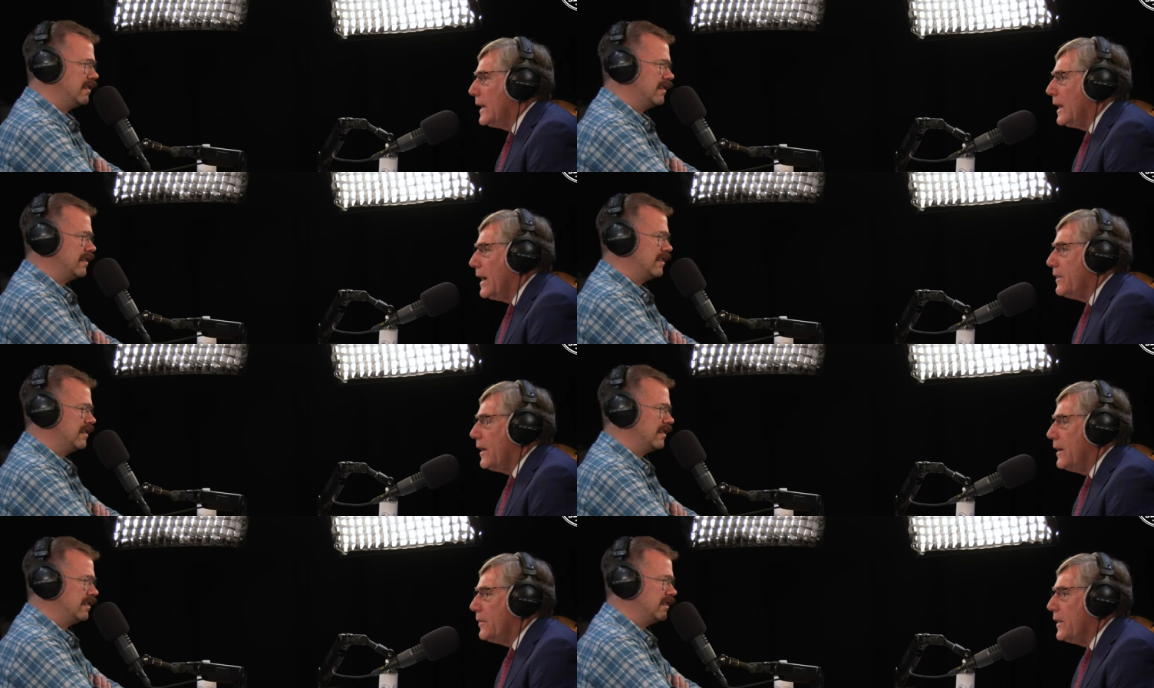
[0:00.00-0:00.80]
Speaker 1: I, I,
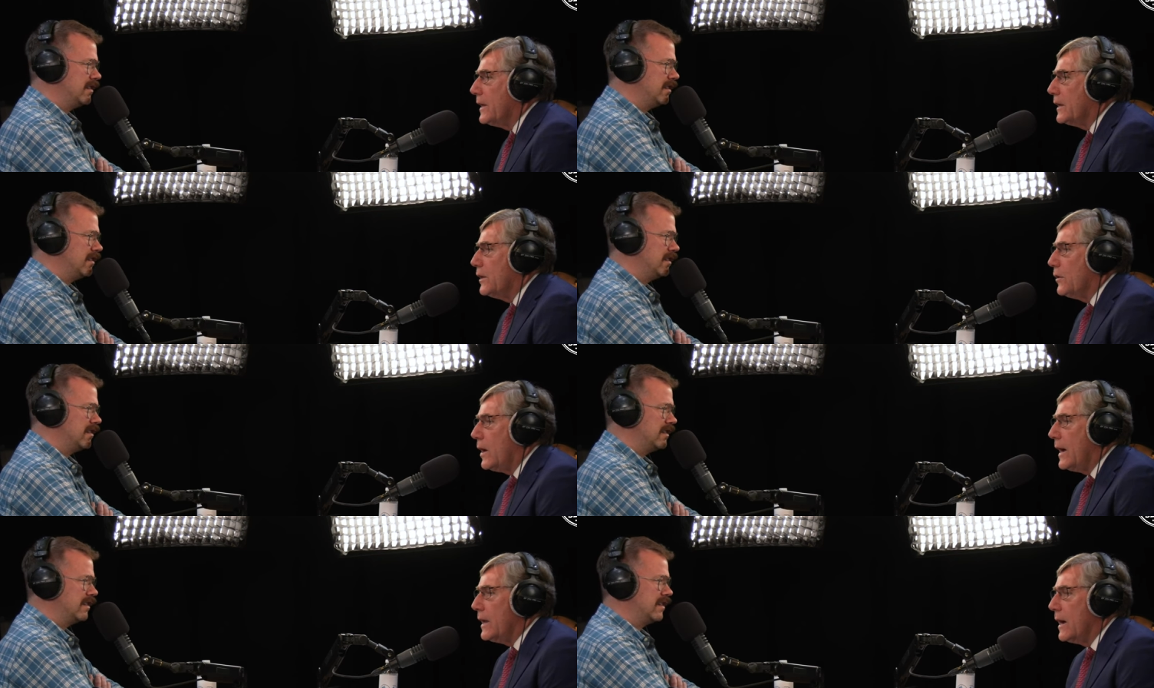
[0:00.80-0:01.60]
I think, you know,
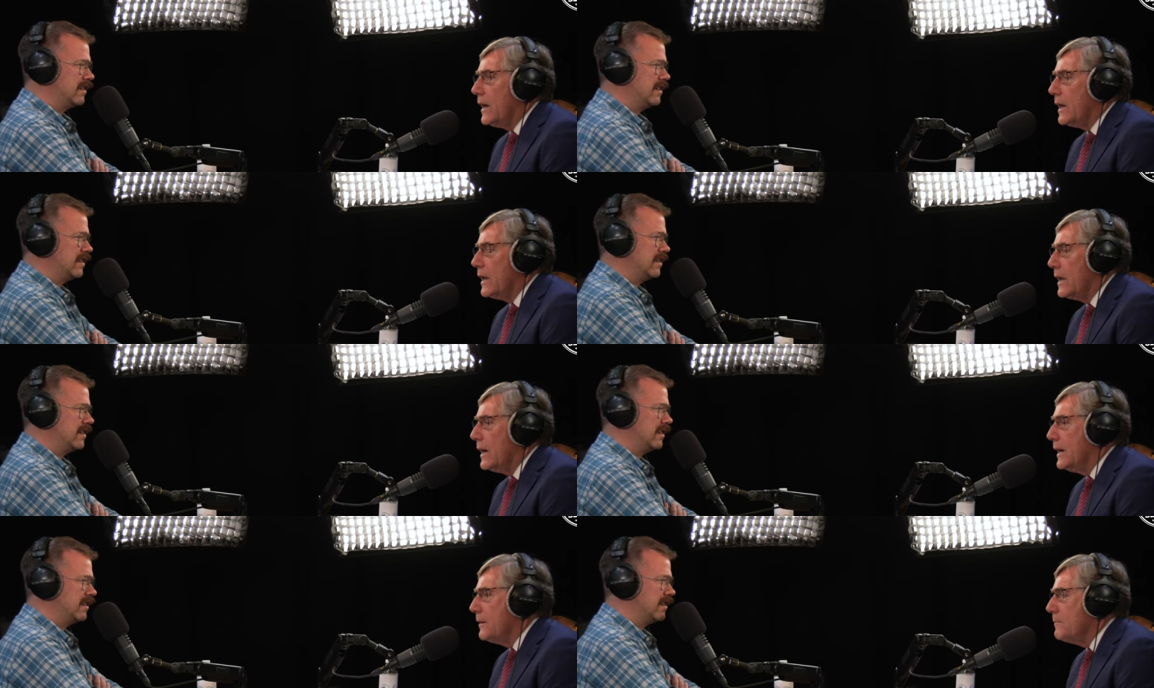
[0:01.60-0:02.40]
I, I,
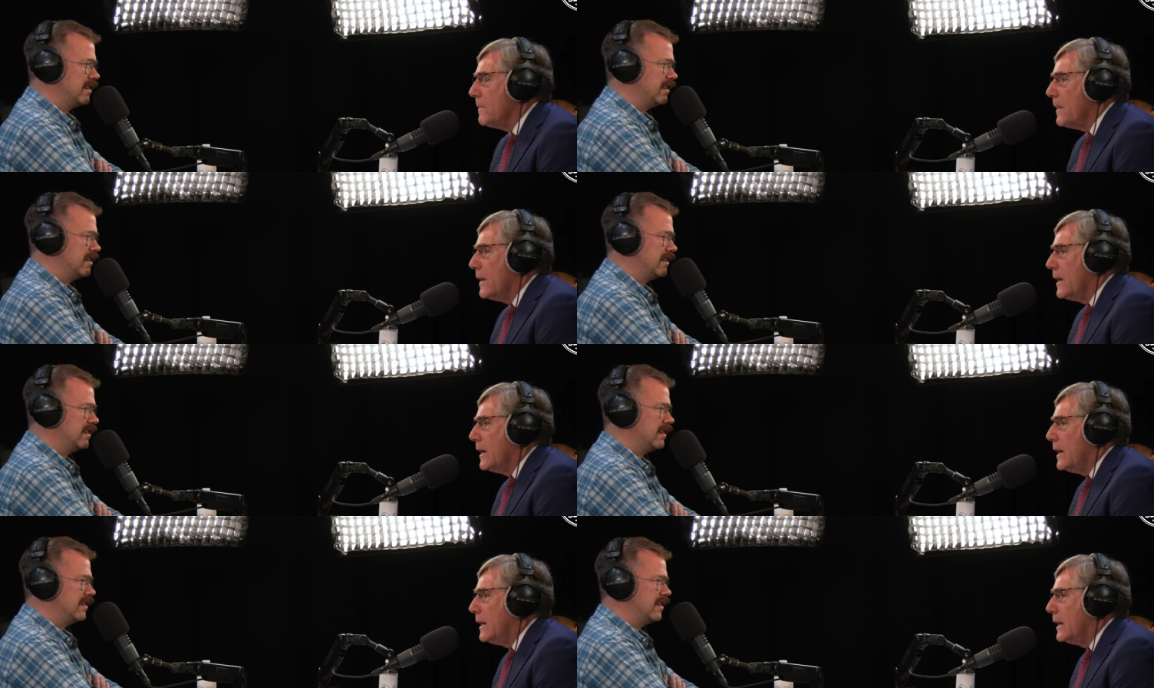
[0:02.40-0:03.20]
uh,
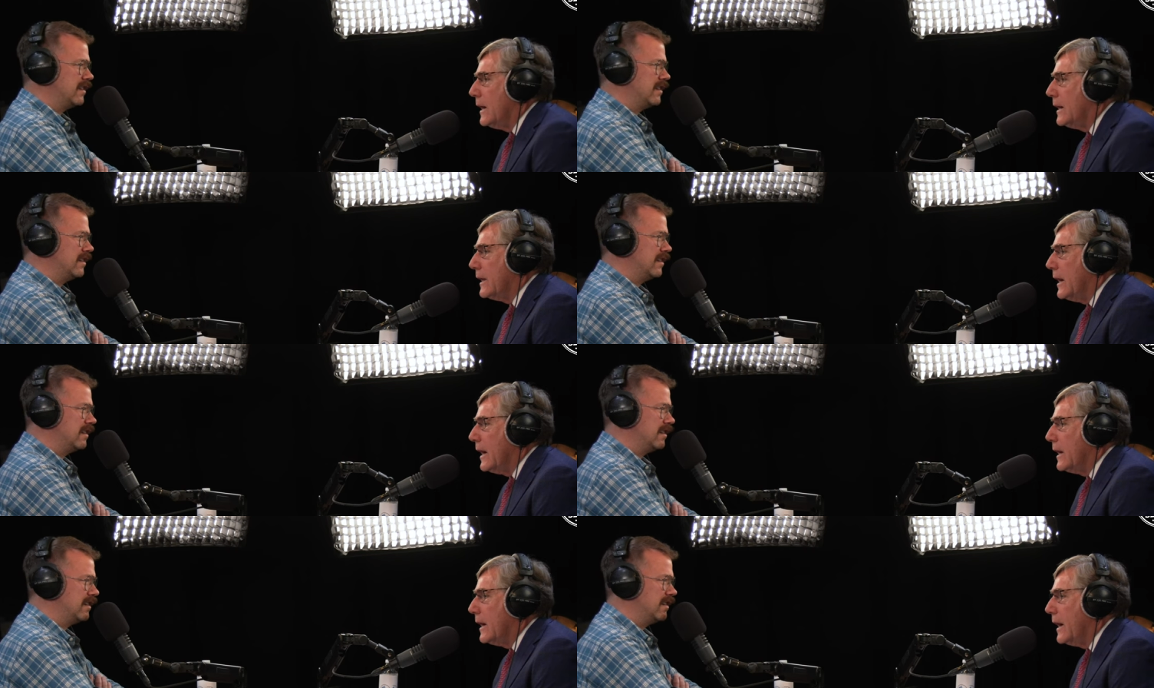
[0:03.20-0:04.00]
I,
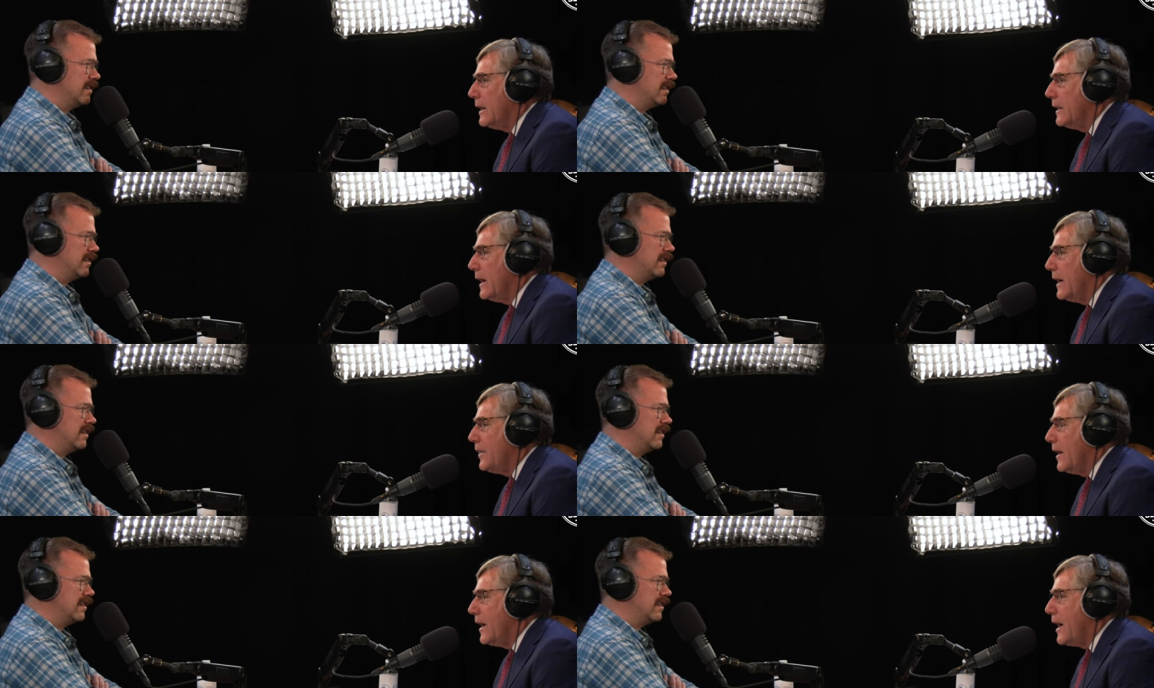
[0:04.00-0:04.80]
I, I,
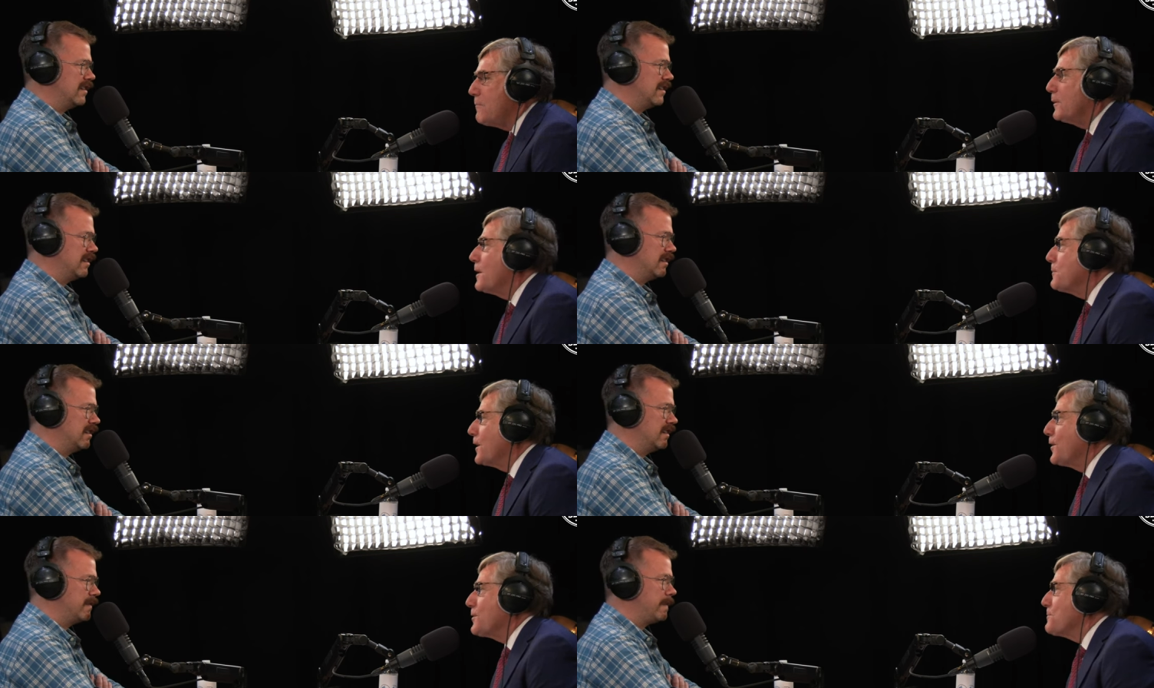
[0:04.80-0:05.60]
I blame it
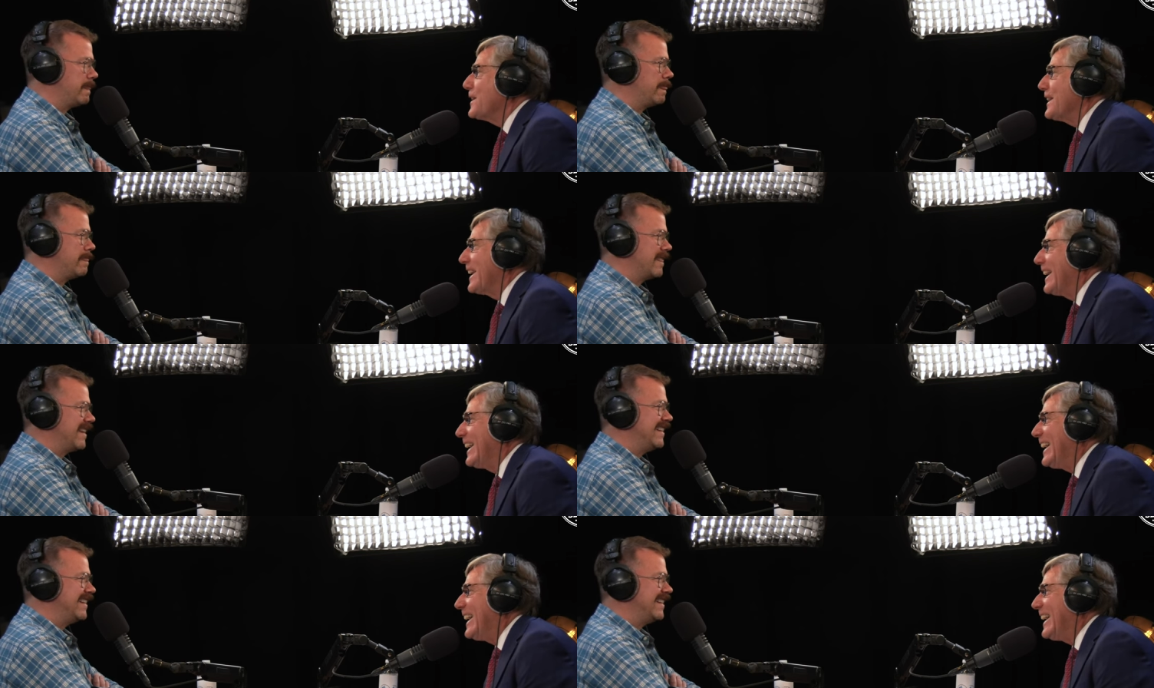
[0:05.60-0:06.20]
on the media,